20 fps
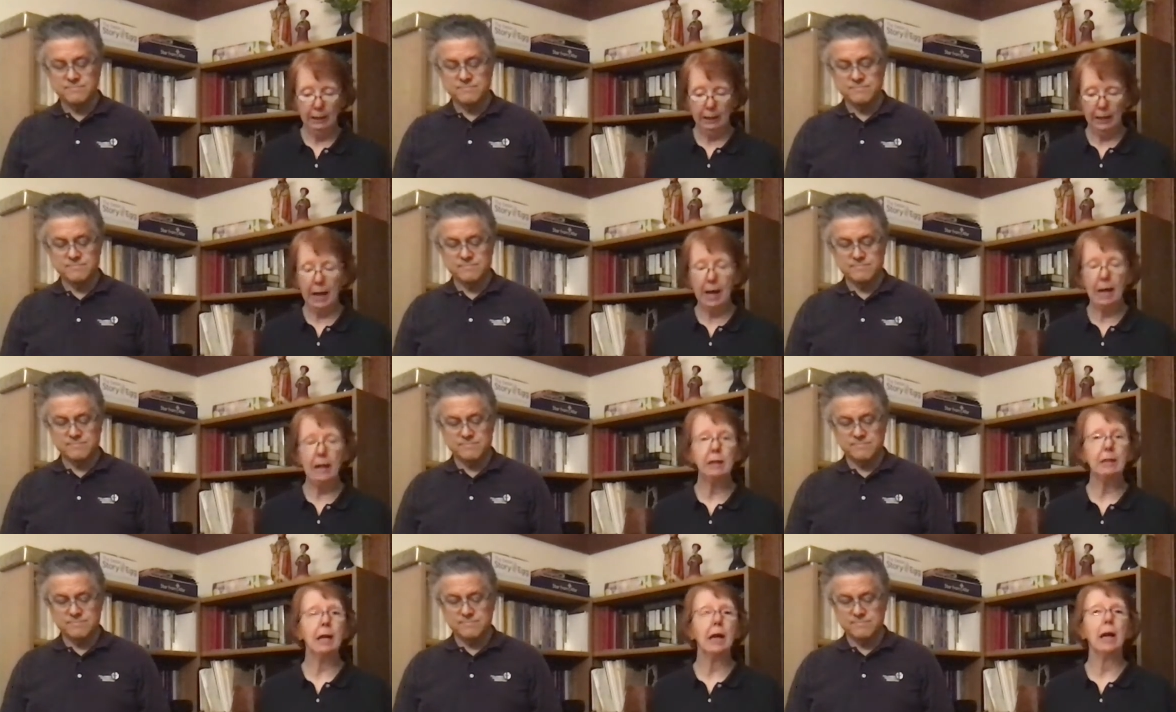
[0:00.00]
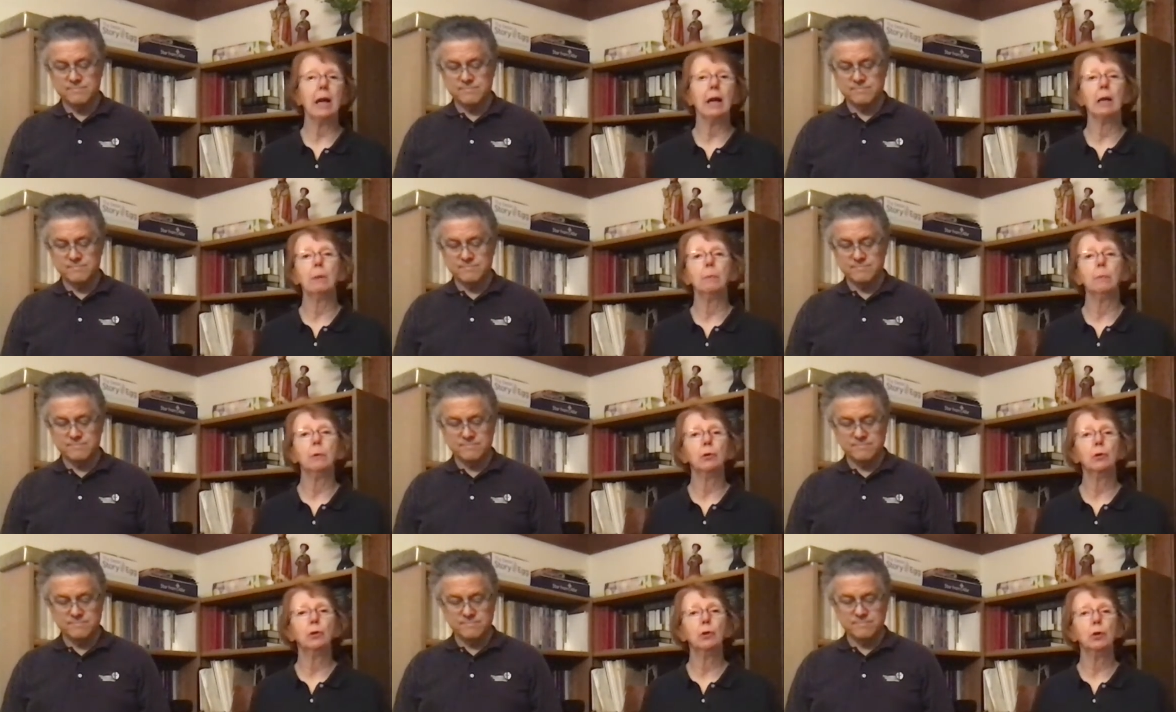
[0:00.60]
Speaker 1: land
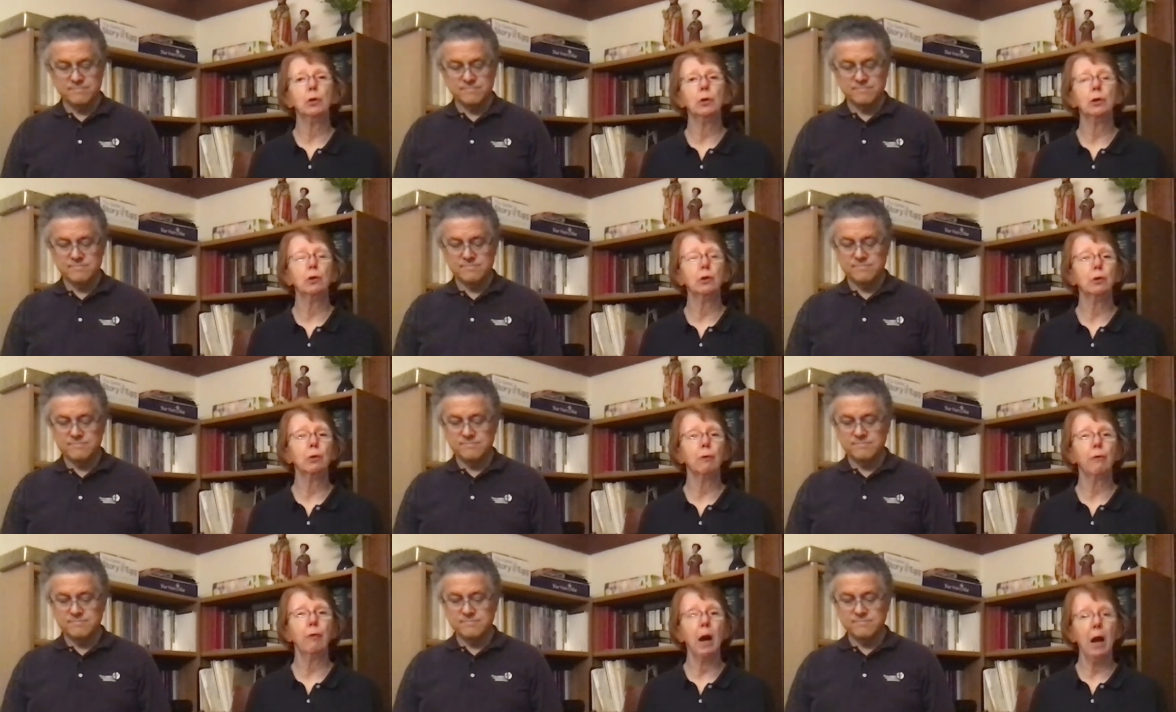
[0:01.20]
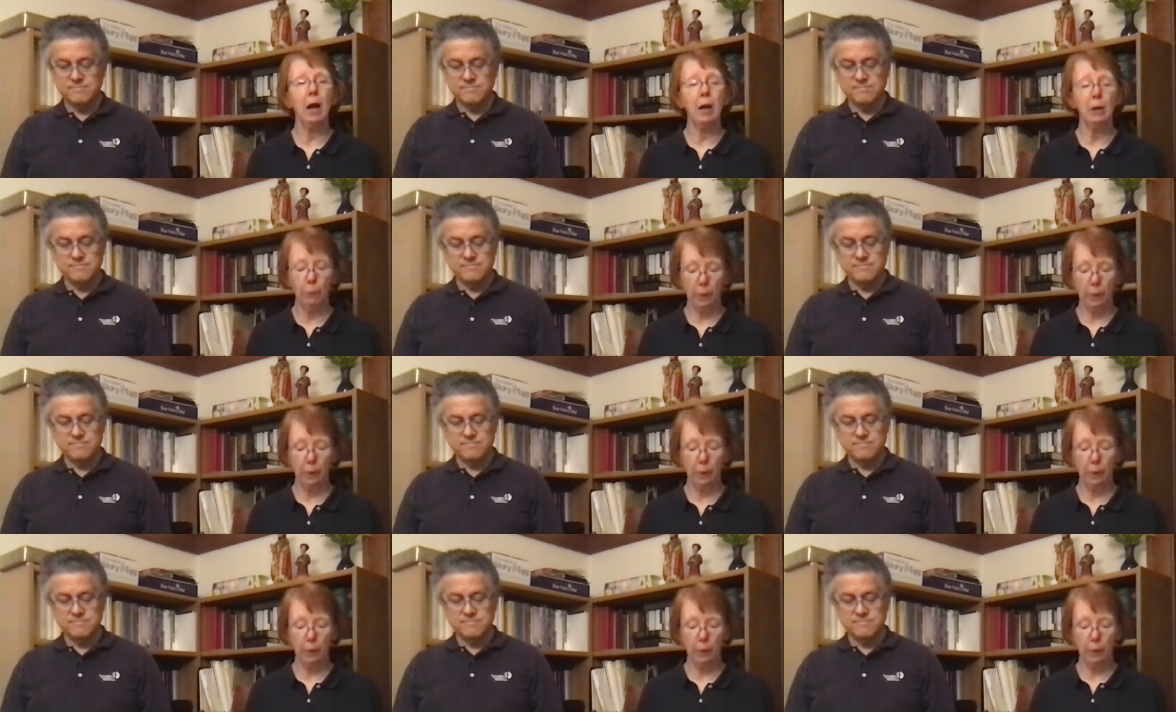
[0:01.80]
animals couldn't survive